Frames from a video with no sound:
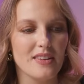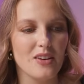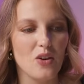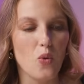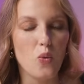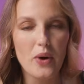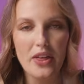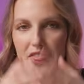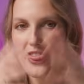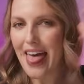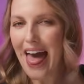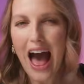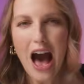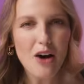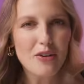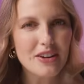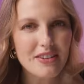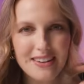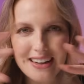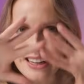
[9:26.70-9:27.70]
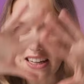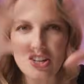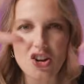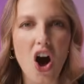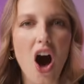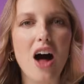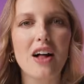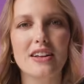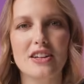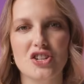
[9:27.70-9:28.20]
without even
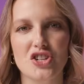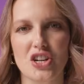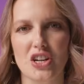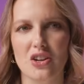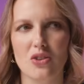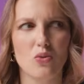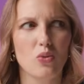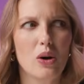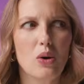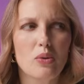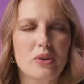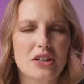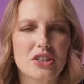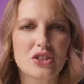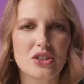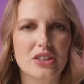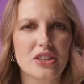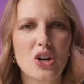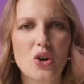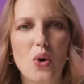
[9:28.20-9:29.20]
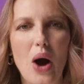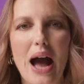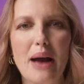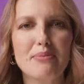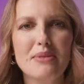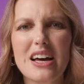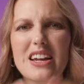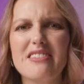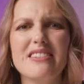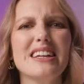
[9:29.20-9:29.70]
acknowledging what we're doing. I'm
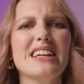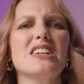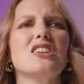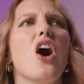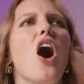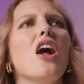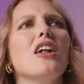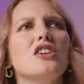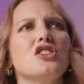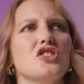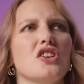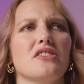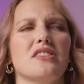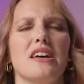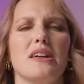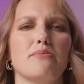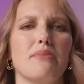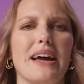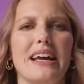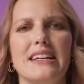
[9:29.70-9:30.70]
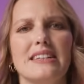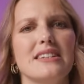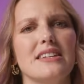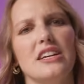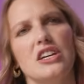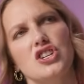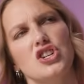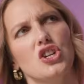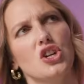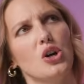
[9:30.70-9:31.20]
not even acknowledging that my
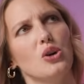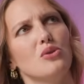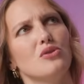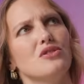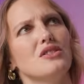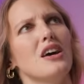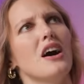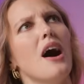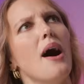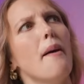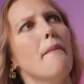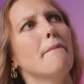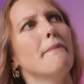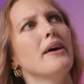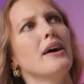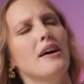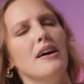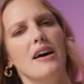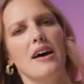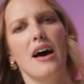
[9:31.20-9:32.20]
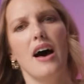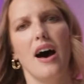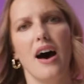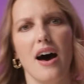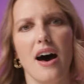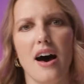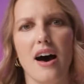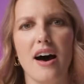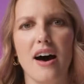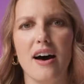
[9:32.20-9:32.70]
intonation goes up
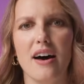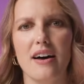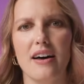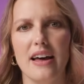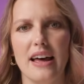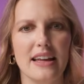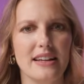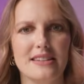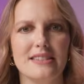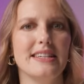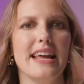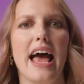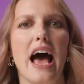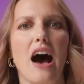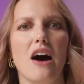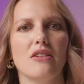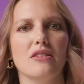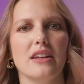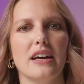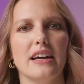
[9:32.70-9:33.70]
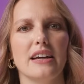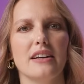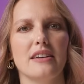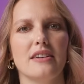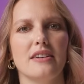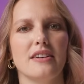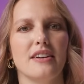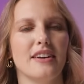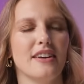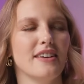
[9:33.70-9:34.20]
and down,
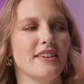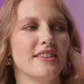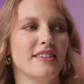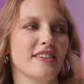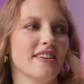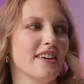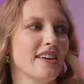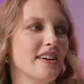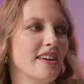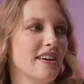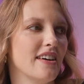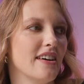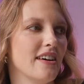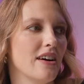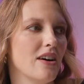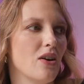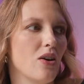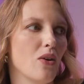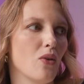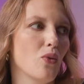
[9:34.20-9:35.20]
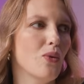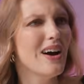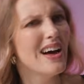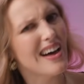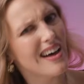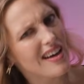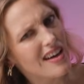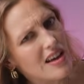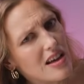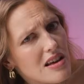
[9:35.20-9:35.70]
like, what?
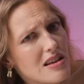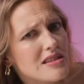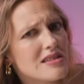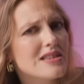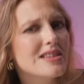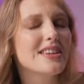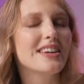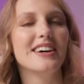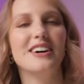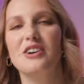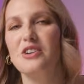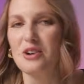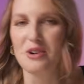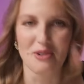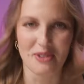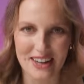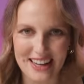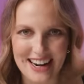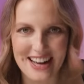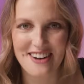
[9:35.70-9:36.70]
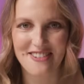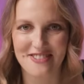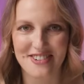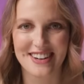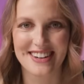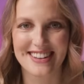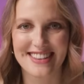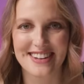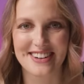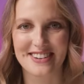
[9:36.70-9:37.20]
Or
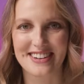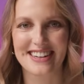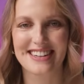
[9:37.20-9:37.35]
whatever their